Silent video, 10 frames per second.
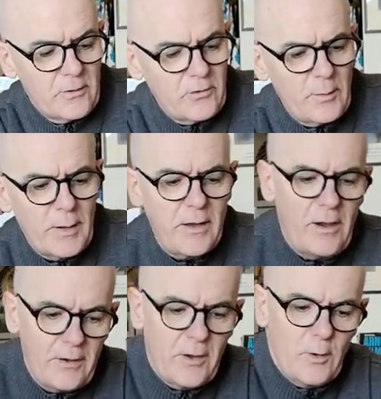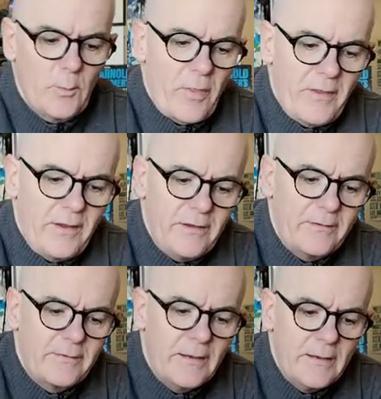So Meccano were
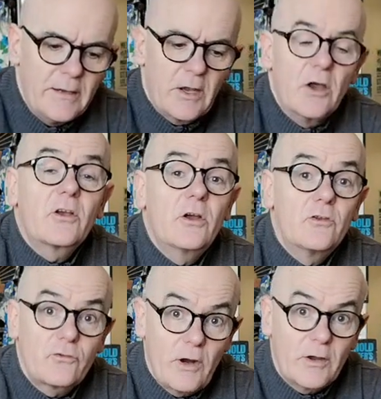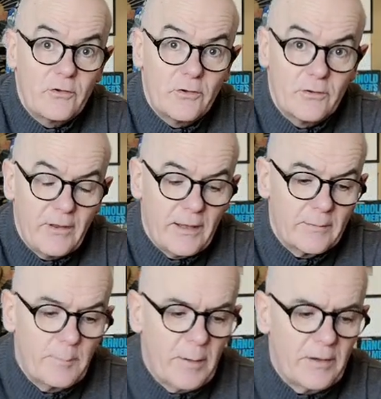these construction
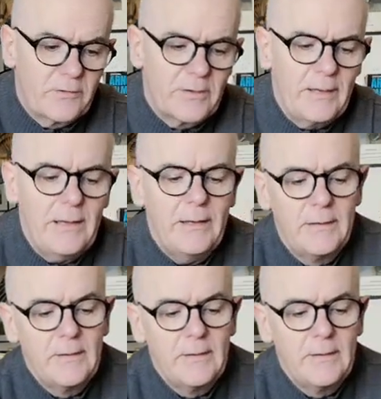sets, basically.